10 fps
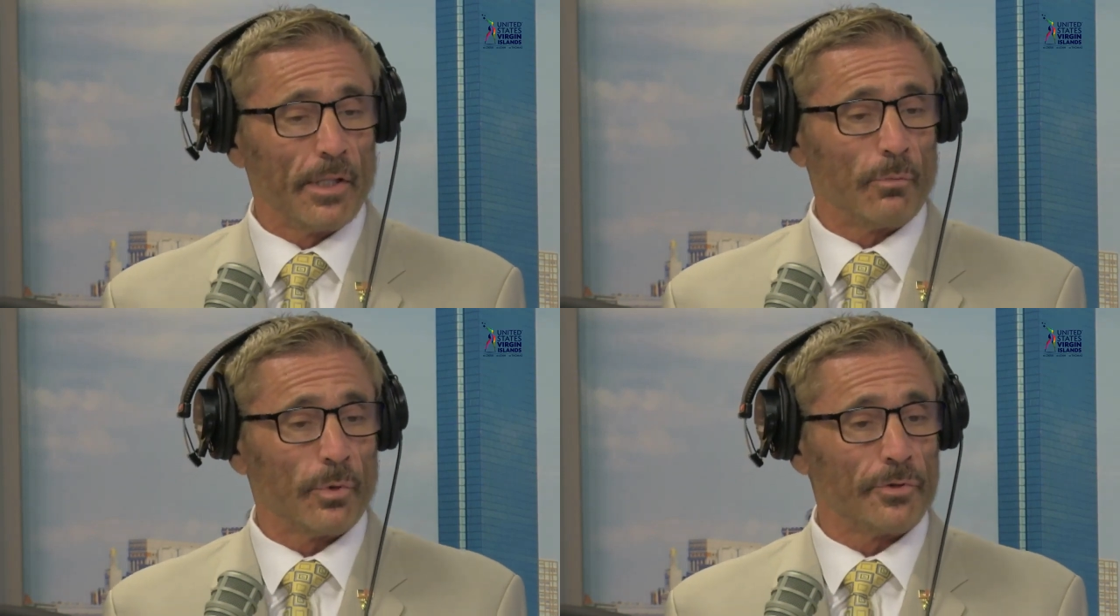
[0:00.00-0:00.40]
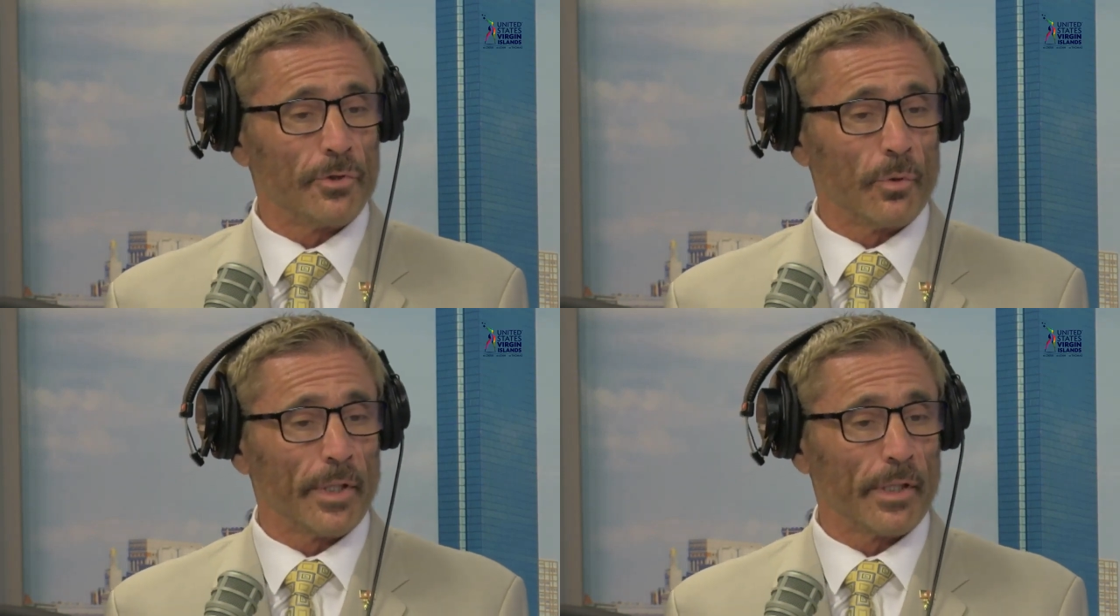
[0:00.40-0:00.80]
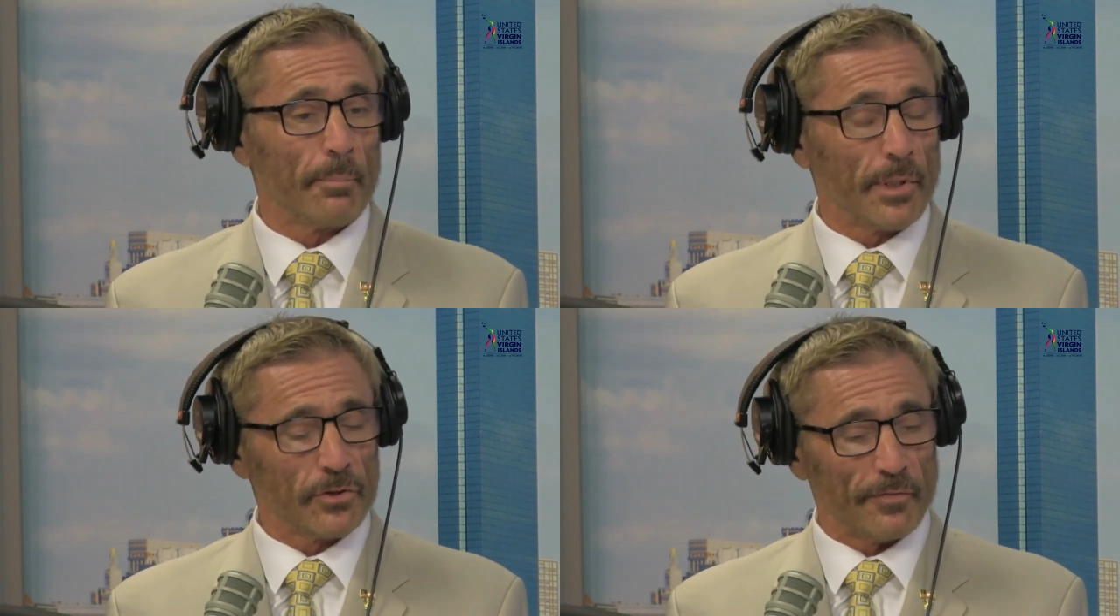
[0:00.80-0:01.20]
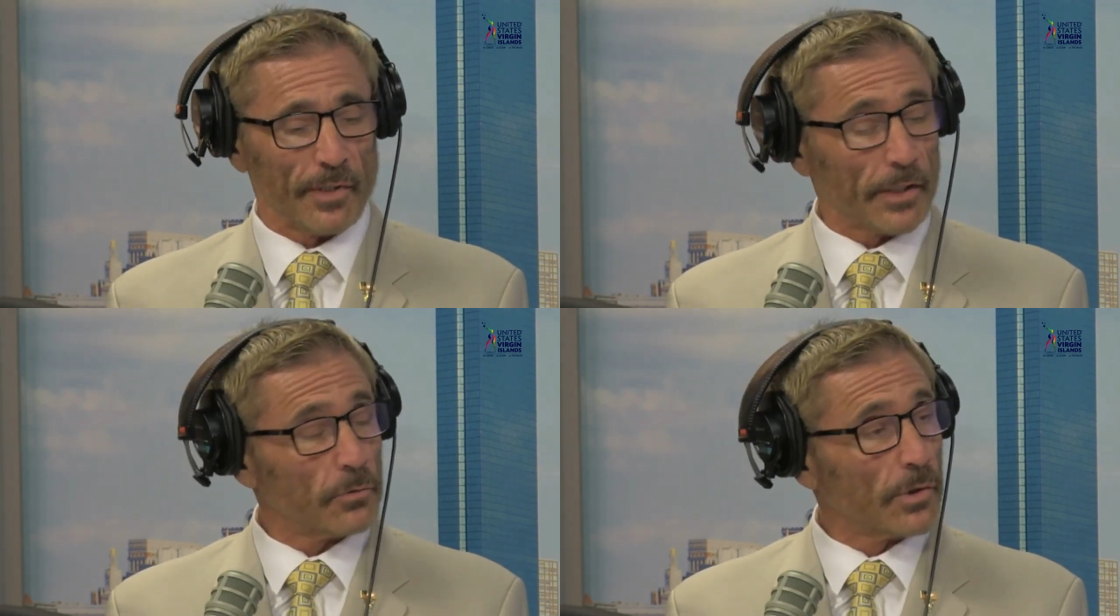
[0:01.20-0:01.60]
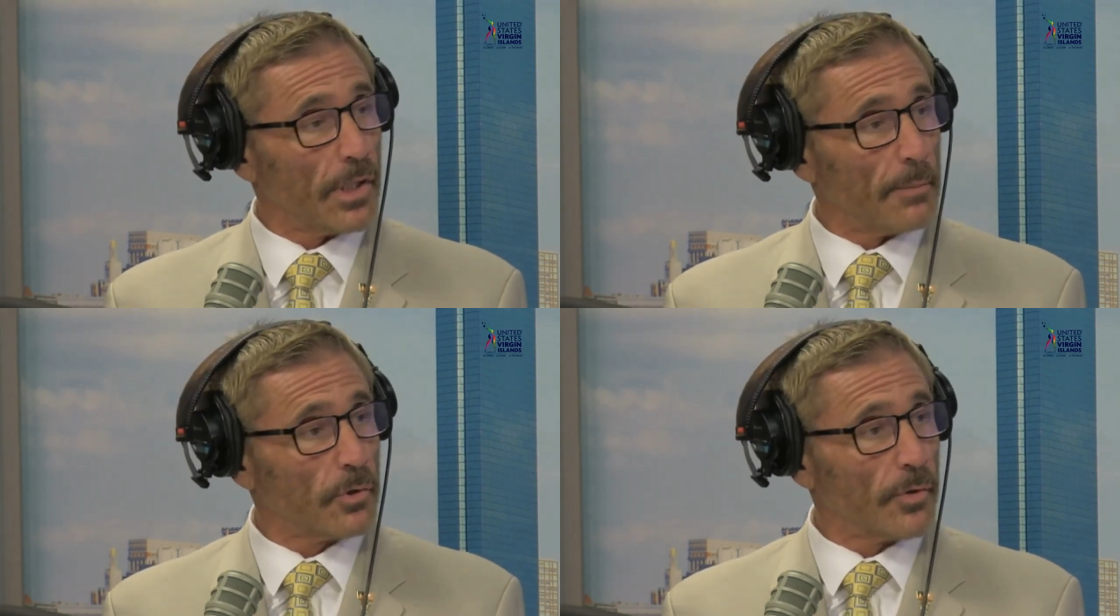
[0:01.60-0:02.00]
We're doing a bunch of electrical
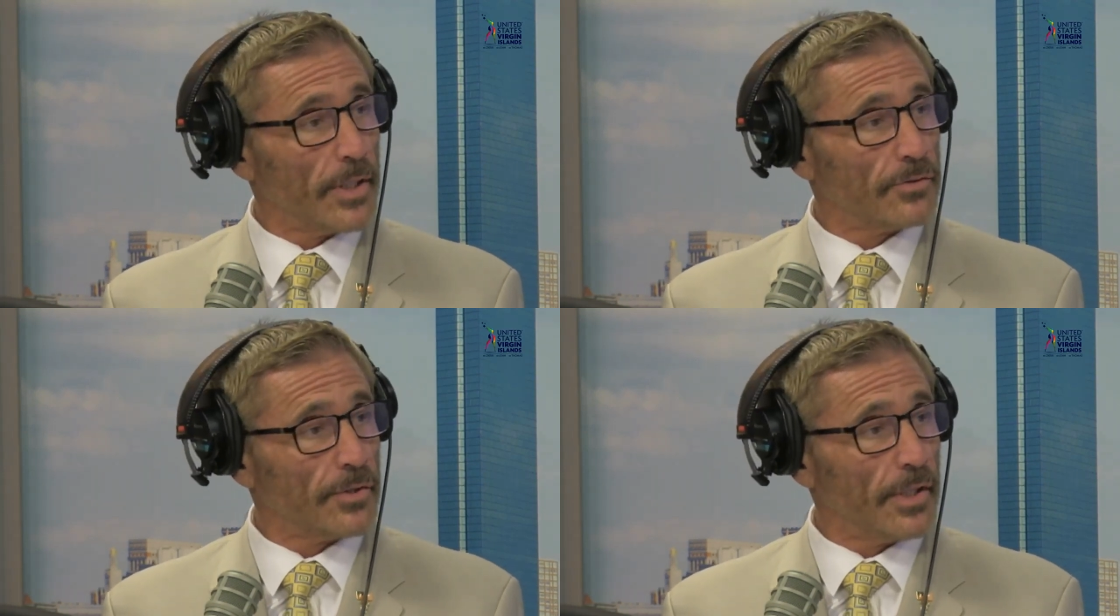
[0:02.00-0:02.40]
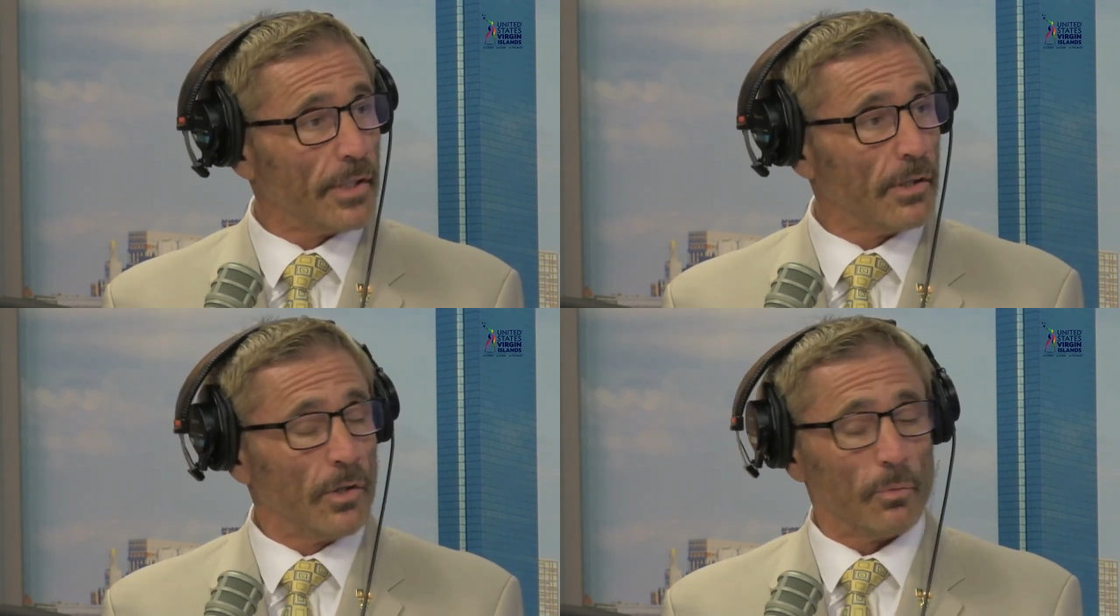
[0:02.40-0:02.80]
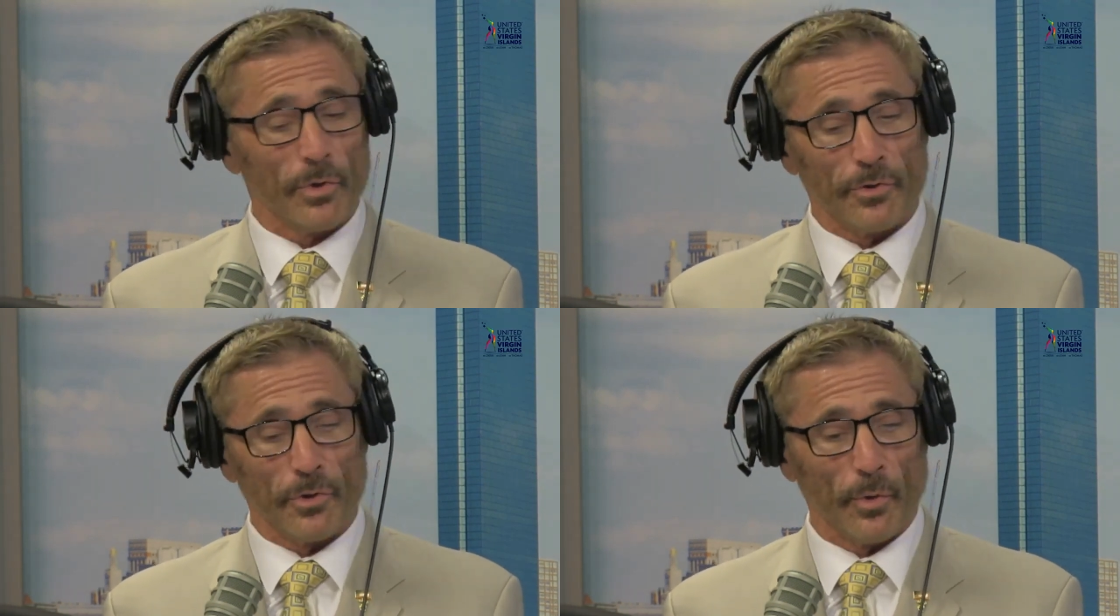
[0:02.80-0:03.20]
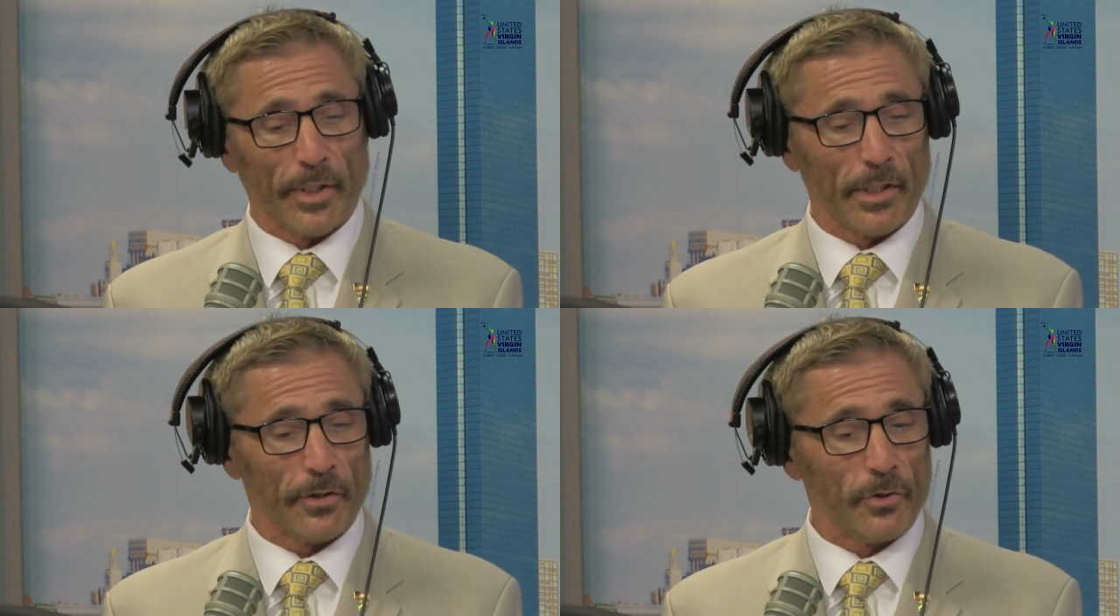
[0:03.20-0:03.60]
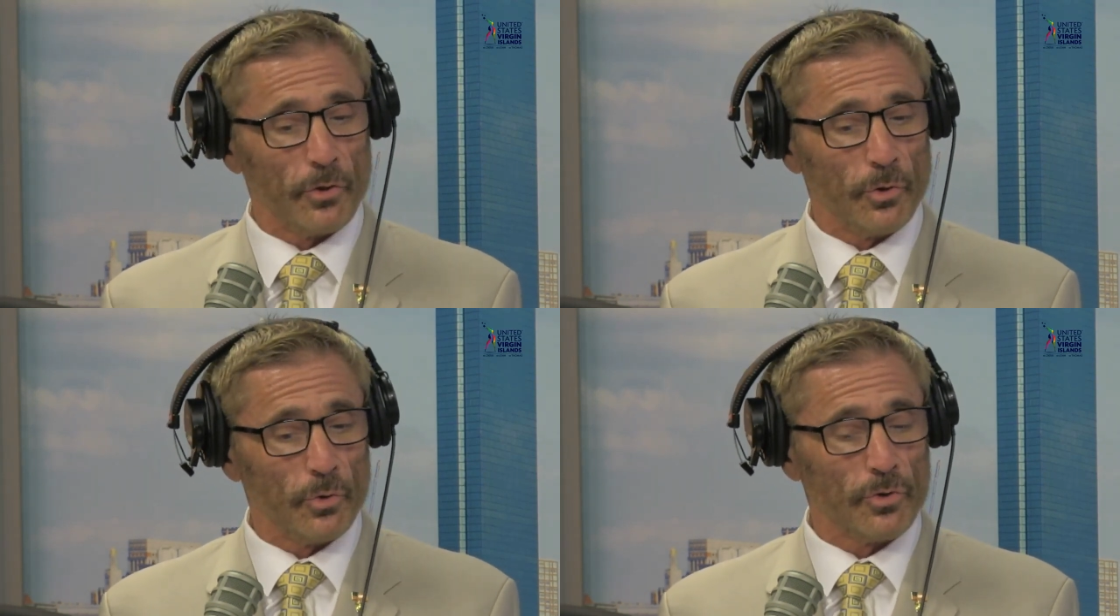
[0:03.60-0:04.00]
upgrades there. We're doing a
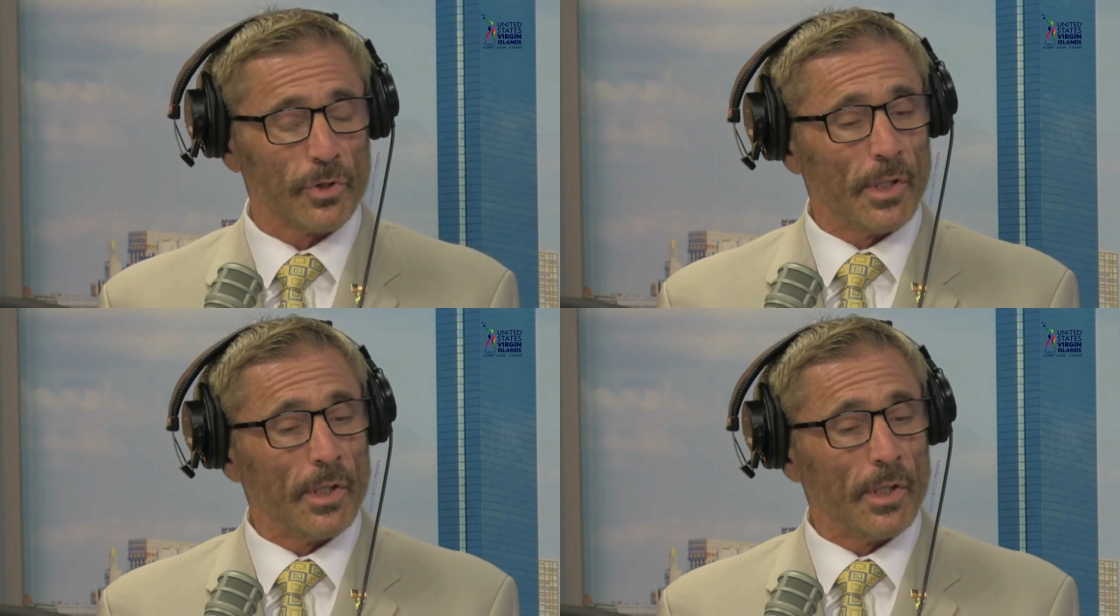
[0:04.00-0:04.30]
huge